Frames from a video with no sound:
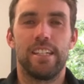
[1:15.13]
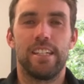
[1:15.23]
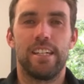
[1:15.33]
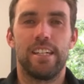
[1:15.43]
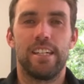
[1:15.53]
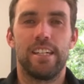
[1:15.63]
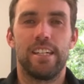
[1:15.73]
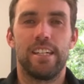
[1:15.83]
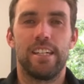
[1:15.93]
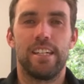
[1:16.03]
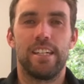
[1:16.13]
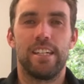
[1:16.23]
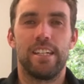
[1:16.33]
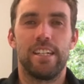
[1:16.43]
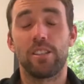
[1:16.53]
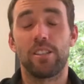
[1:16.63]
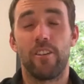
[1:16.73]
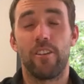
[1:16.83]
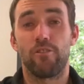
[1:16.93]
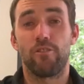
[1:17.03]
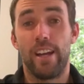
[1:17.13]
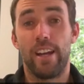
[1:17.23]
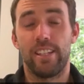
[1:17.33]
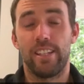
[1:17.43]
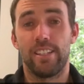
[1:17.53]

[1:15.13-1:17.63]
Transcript: One of the favourite boats I've ever raced